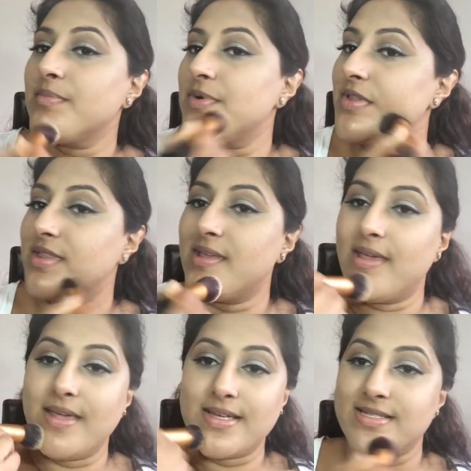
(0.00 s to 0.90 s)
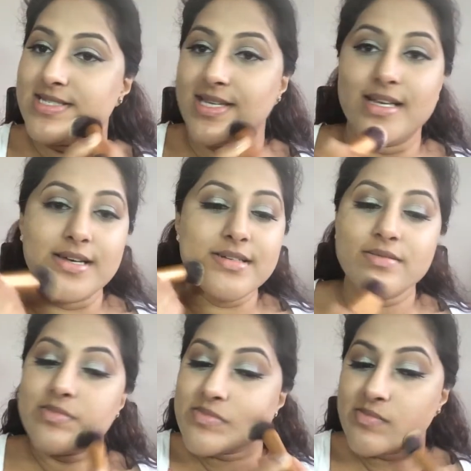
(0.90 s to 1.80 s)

put the concealer.